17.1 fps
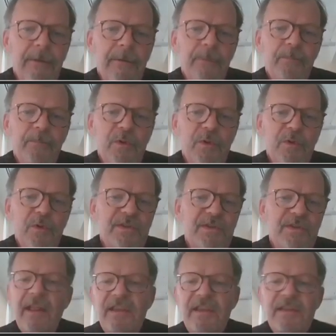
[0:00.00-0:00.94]
you see
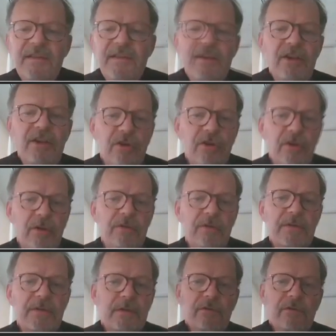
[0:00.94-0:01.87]
that these
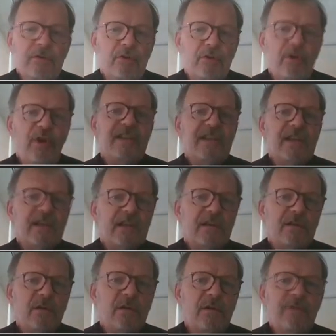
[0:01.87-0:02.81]
patients, the tracings
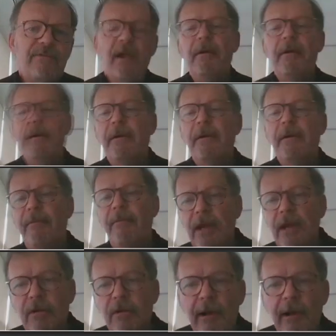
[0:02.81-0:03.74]
look very
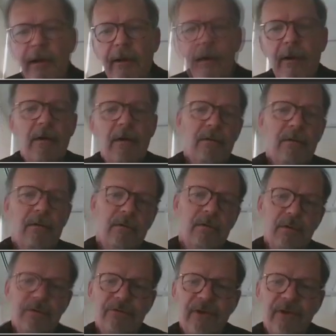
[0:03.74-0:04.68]
regular,
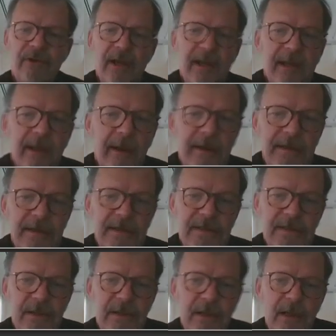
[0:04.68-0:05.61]
look very nice,
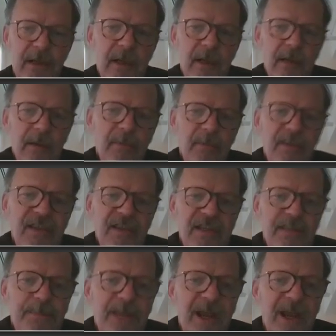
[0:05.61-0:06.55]
but this
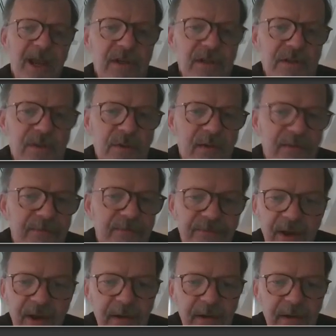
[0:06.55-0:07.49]
patient is doing a
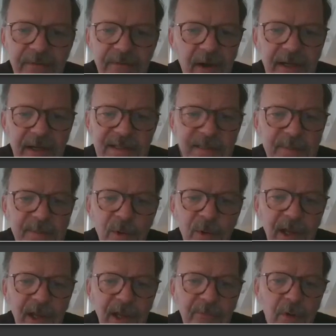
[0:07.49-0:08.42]
very, very small
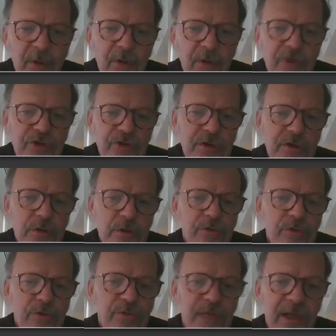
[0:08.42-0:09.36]
effort just to
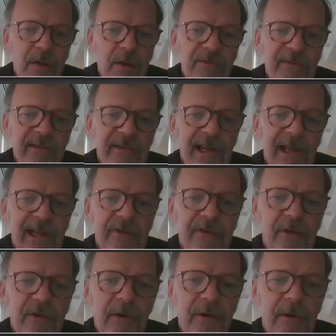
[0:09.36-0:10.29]
trigger the
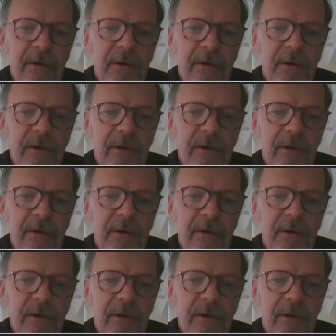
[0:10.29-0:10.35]
ventilator.